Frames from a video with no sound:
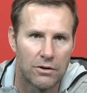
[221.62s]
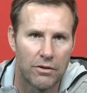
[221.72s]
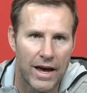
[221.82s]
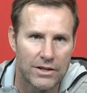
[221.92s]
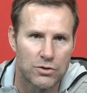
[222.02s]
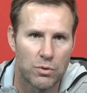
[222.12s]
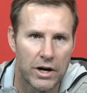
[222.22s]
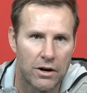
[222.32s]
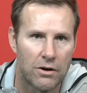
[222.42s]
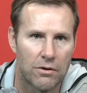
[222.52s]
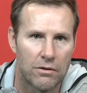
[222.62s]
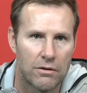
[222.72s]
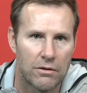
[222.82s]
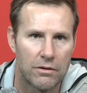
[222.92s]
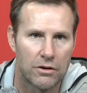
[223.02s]
you know, that's where
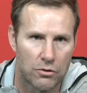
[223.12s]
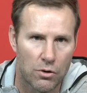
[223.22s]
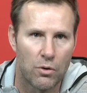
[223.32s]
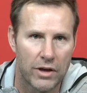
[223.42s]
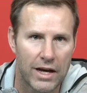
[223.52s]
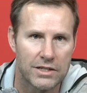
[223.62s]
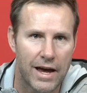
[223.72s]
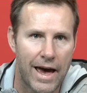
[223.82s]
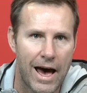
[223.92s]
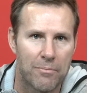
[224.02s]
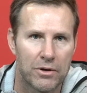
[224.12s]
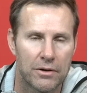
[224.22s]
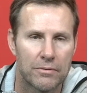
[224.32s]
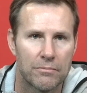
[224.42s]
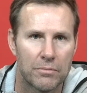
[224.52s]
the growth has to
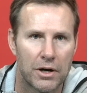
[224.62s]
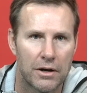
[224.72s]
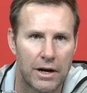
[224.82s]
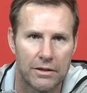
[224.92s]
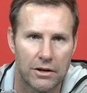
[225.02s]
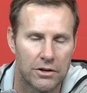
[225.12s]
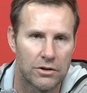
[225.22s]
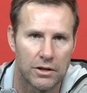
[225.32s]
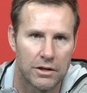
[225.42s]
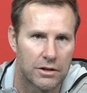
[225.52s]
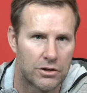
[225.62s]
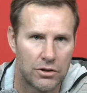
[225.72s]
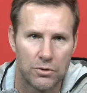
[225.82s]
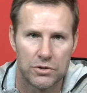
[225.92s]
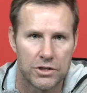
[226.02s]
happen. But I thought he took a
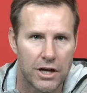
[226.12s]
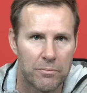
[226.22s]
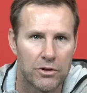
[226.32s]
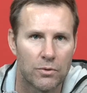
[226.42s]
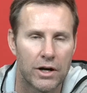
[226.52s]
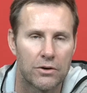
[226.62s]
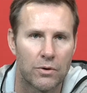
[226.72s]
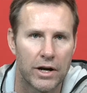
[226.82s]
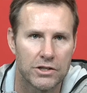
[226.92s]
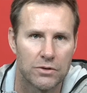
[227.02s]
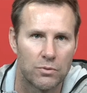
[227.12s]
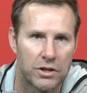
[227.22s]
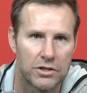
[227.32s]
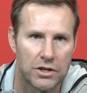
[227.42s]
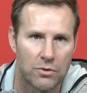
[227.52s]
huge step in the right direction
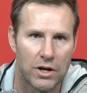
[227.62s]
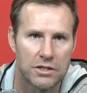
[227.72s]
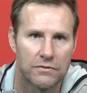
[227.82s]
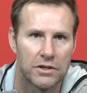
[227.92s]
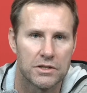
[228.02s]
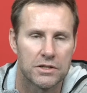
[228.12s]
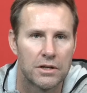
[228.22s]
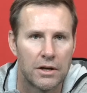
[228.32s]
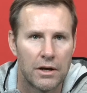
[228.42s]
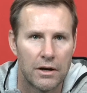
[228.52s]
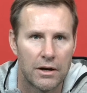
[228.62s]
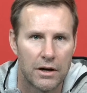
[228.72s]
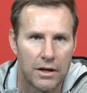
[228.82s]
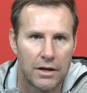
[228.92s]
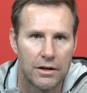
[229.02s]
with his aggressiveness,
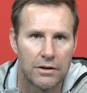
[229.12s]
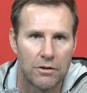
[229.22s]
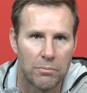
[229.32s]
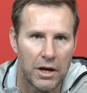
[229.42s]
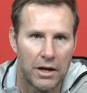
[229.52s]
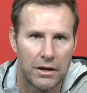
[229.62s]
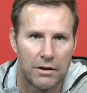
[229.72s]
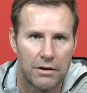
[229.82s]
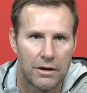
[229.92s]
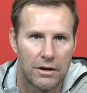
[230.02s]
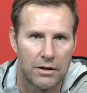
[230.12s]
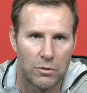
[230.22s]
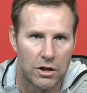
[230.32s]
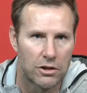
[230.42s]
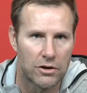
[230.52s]
getting into the paint. You
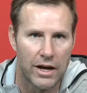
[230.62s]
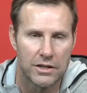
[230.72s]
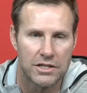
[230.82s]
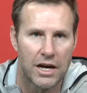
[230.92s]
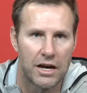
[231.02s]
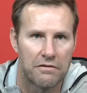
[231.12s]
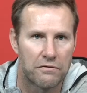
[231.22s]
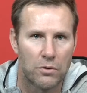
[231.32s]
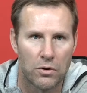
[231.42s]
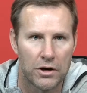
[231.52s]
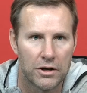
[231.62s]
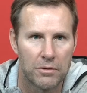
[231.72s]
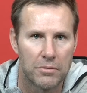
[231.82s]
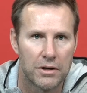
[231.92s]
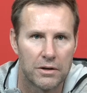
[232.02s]
know, we cleared out a side for
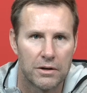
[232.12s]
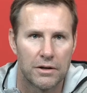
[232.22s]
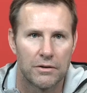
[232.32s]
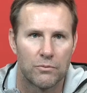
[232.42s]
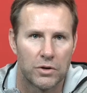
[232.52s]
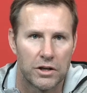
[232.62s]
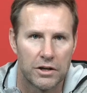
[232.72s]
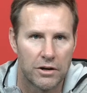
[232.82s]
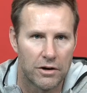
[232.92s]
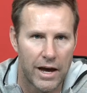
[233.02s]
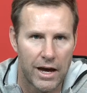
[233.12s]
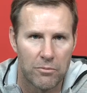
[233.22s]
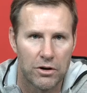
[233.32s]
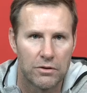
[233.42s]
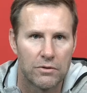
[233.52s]
him and went in there and
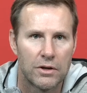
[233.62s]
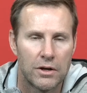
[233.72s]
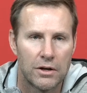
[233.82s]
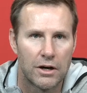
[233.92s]
hammered it